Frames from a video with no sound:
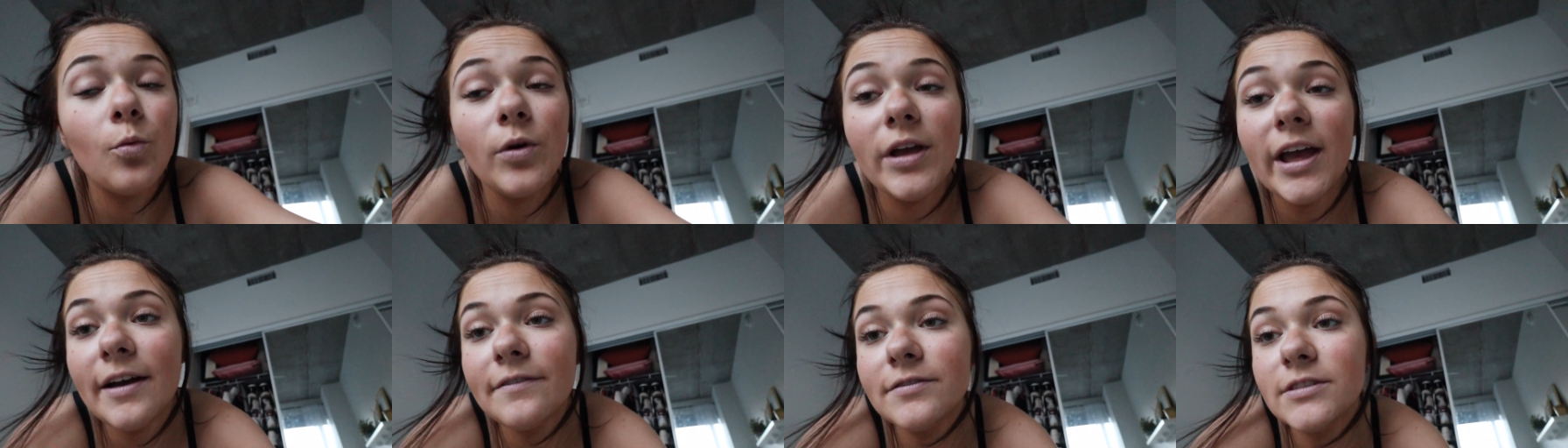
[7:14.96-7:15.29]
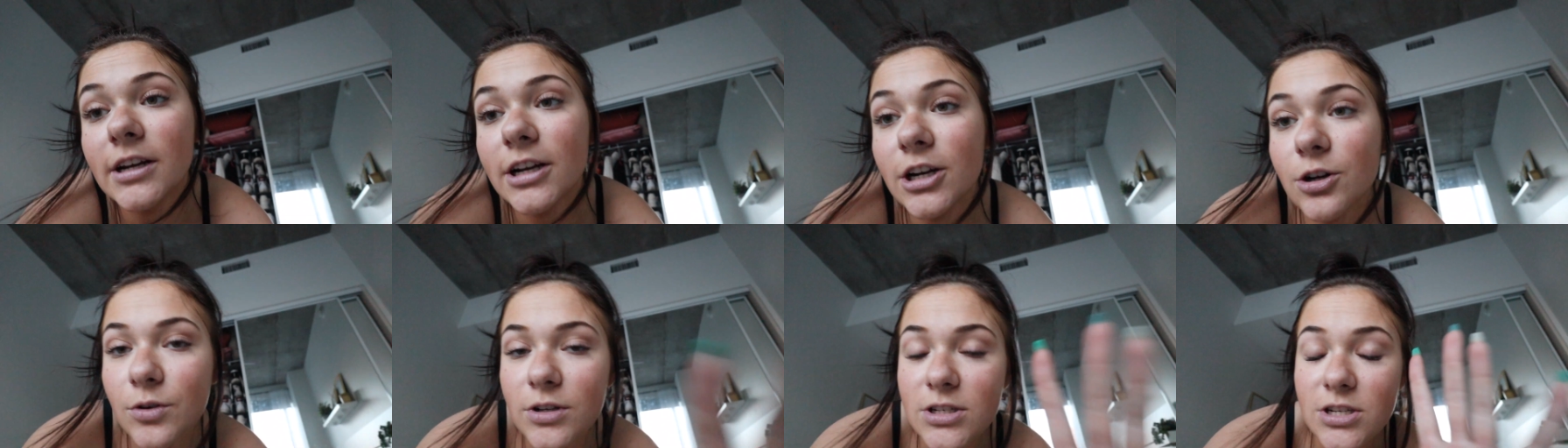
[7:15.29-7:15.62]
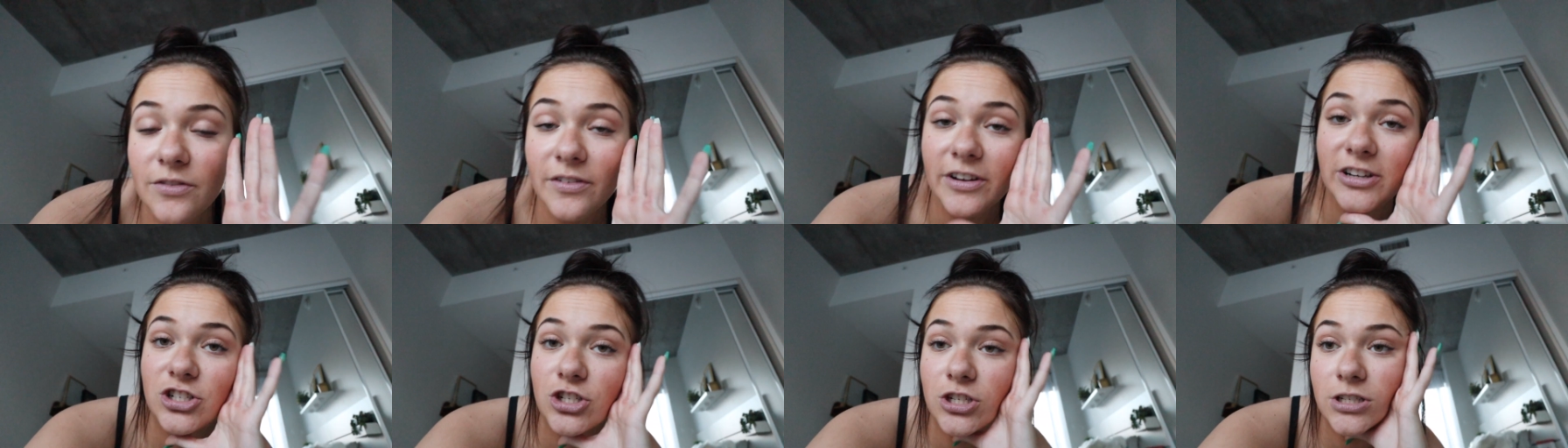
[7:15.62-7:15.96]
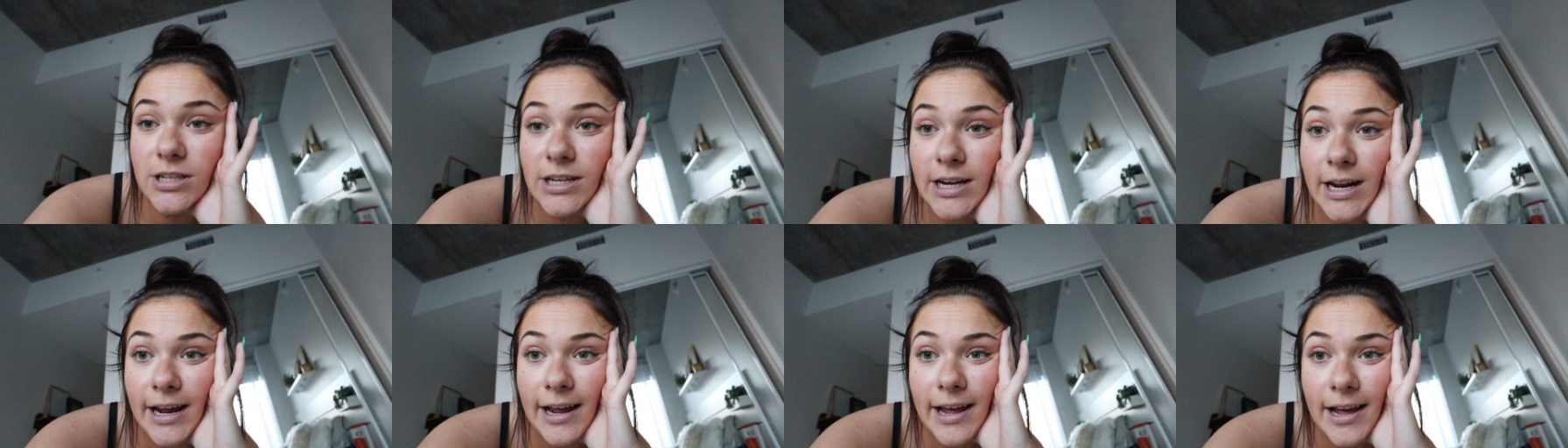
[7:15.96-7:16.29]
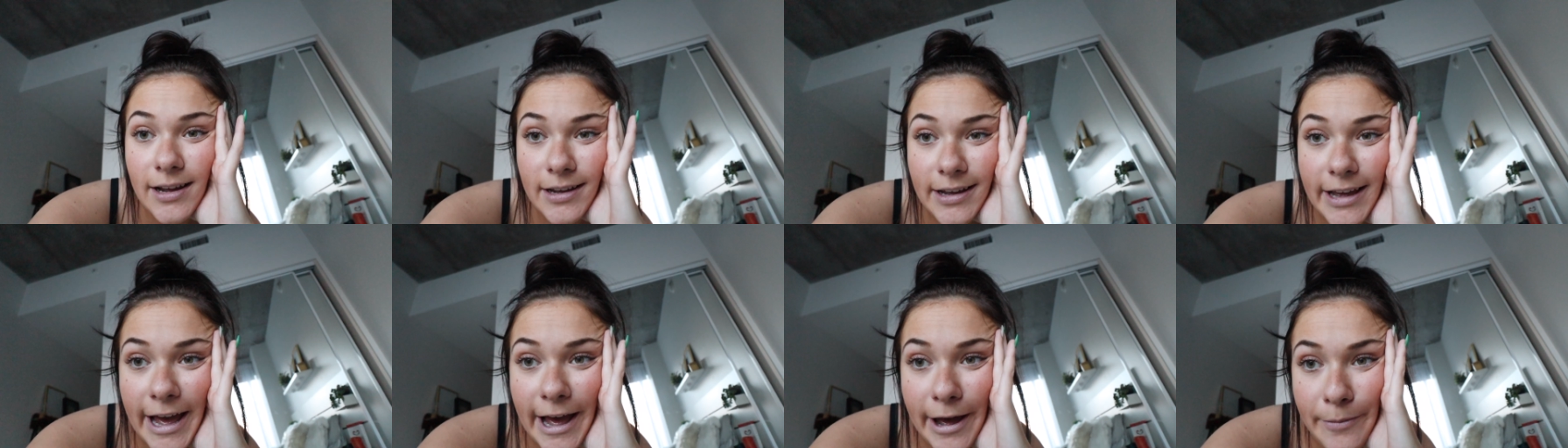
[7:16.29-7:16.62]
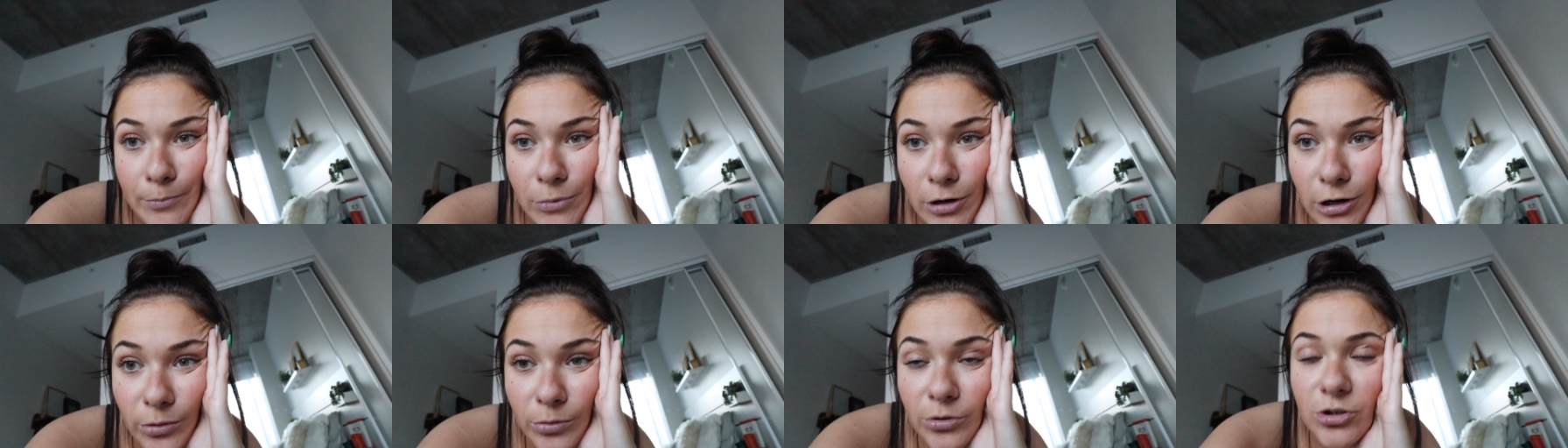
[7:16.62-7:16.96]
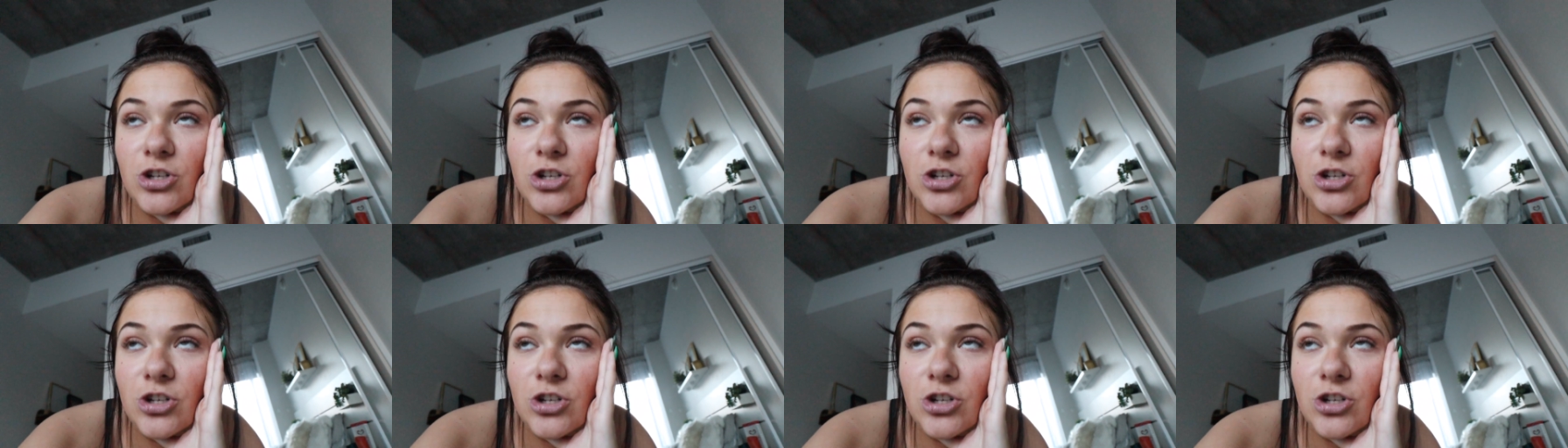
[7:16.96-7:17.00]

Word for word: we have dinner reservations tonight at Catbird,